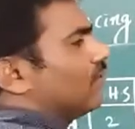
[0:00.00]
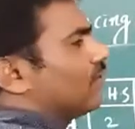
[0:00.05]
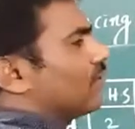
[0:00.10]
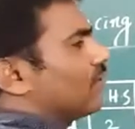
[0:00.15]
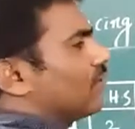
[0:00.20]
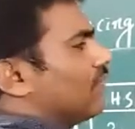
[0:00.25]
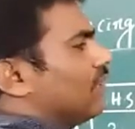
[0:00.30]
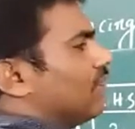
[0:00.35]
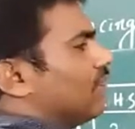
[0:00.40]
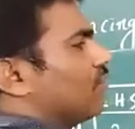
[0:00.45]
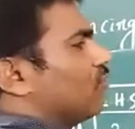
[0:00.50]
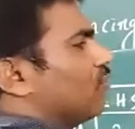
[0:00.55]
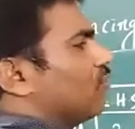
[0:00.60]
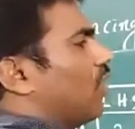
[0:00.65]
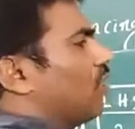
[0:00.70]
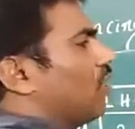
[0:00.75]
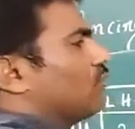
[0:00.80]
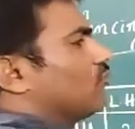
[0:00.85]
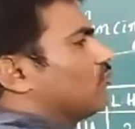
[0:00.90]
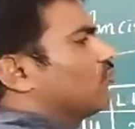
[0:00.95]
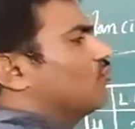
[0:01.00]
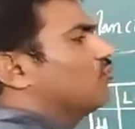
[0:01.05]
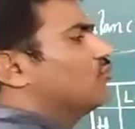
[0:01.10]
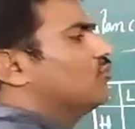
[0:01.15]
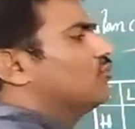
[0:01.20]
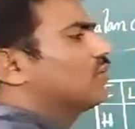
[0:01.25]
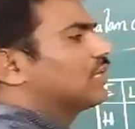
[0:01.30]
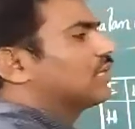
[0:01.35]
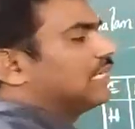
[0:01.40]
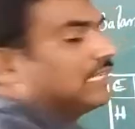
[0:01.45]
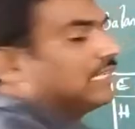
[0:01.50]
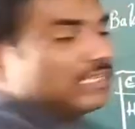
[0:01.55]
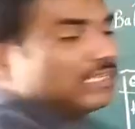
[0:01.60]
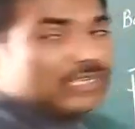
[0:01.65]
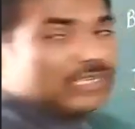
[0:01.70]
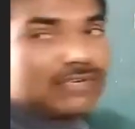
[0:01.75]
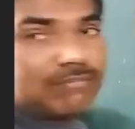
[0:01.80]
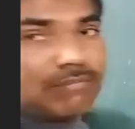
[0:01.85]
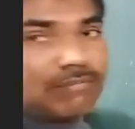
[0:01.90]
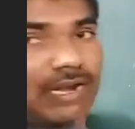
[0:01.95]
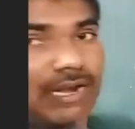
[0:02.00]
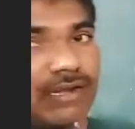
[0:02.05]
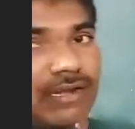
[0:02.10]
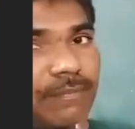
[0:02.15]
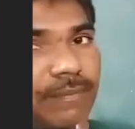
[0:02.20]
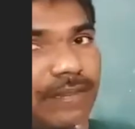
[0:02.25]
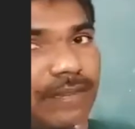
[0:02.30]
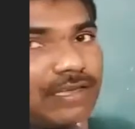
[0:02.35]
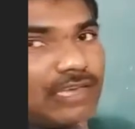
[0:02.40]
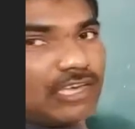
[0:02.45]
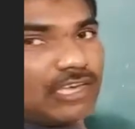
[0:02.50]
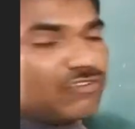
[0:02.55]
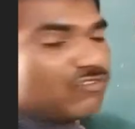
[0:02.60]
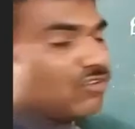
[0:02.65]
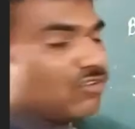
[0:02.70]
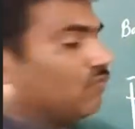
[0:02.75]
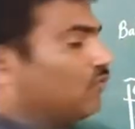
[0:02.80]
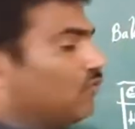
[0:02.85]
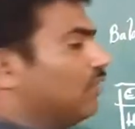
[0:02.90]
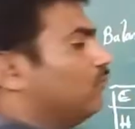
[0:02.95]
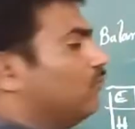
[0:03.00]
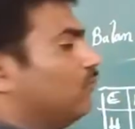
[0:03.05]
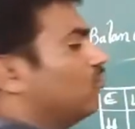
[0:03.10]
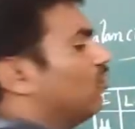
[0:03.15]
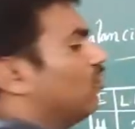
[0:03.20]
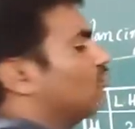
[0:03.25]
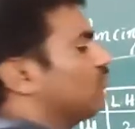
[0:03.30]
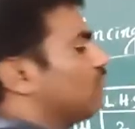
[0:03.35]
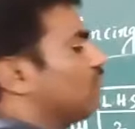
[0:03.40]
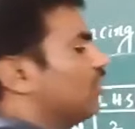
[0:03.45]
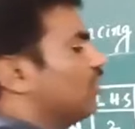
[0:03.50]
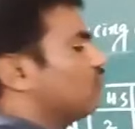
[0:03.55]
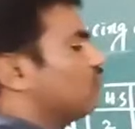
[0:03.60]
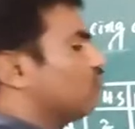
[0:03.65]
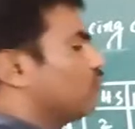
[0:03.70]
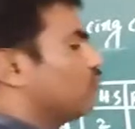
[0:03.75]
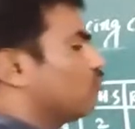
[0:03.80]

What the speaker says: Okay, now you have to write here multiplication. Why? Because H